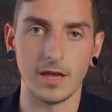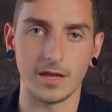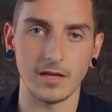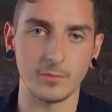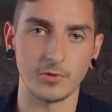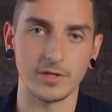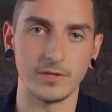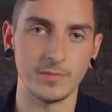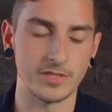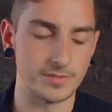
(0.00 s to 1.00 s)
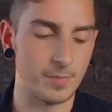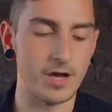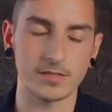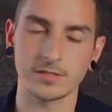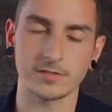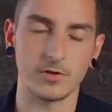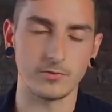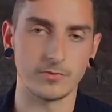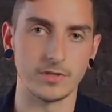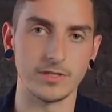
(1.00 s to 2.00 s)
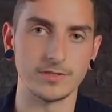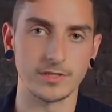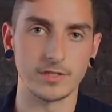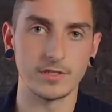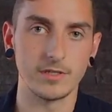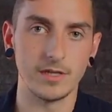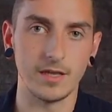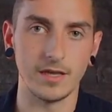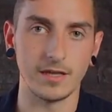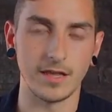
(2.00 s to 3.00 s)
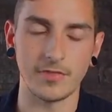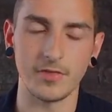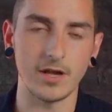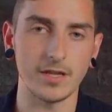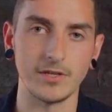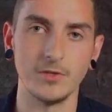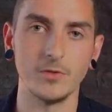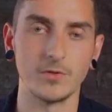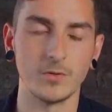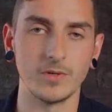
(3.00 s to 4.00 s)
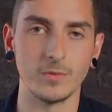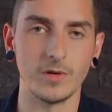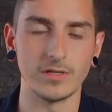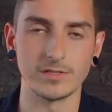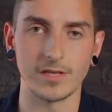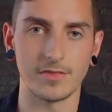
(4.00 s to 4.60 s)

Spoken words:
I kind of put him in this box called religion, and I thought I knew who he was.